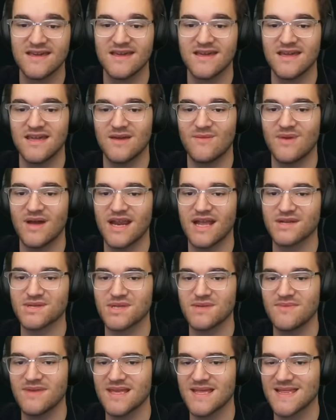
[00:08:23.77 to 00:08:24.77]
it might
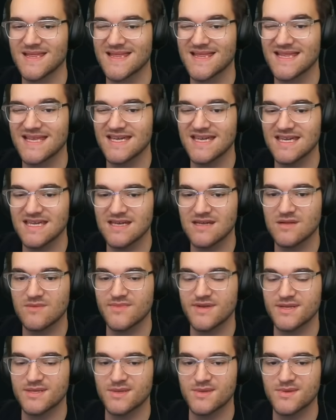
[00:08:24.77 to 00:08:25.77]
actually be a little
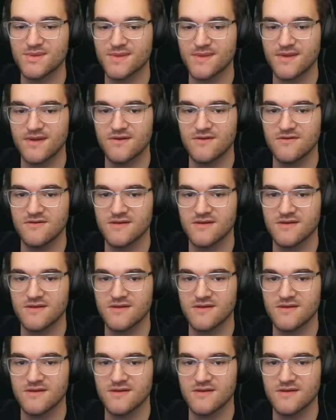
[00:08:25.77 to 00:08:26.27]
bit too slow,